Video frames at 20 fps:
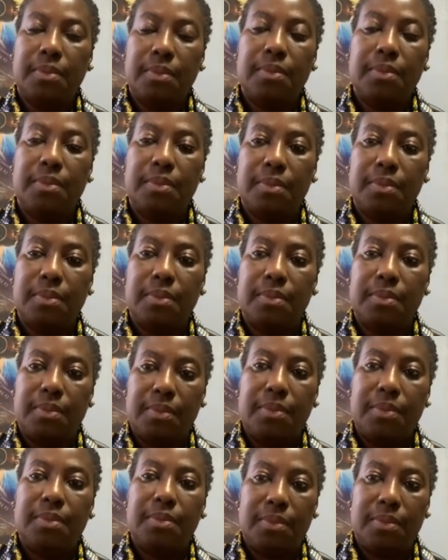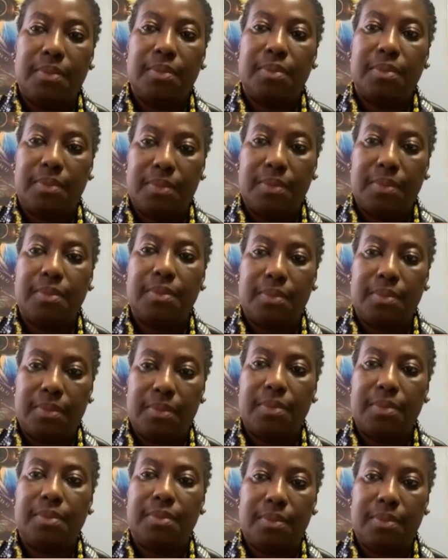
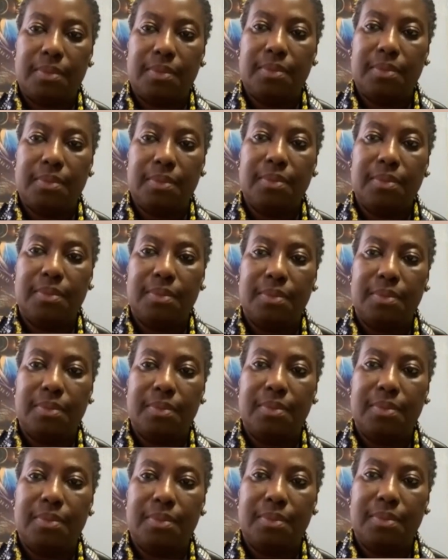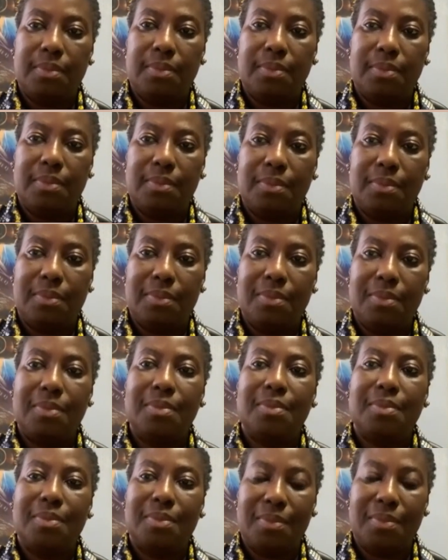
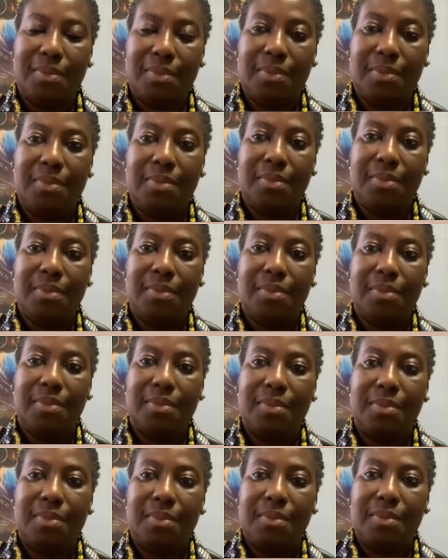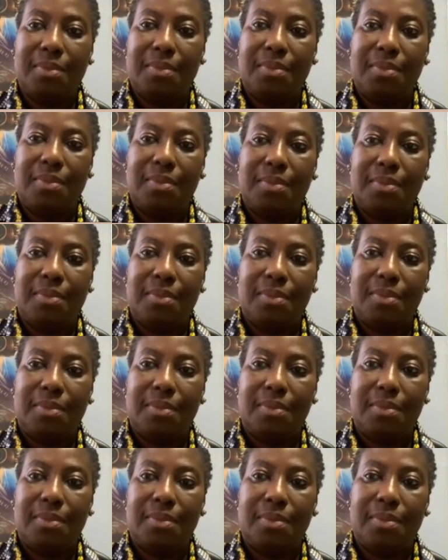
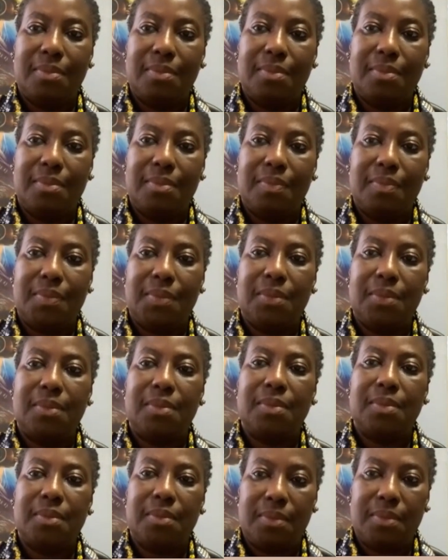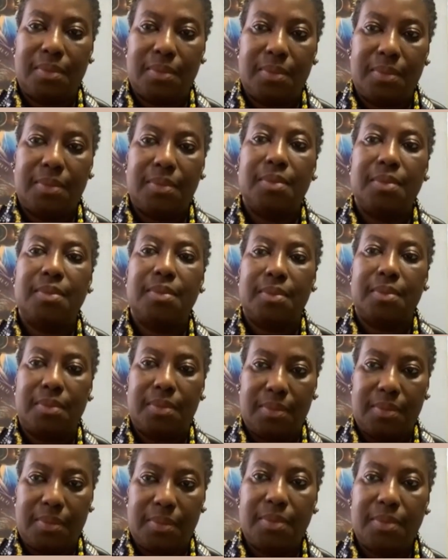No words are spoken by the person on screen.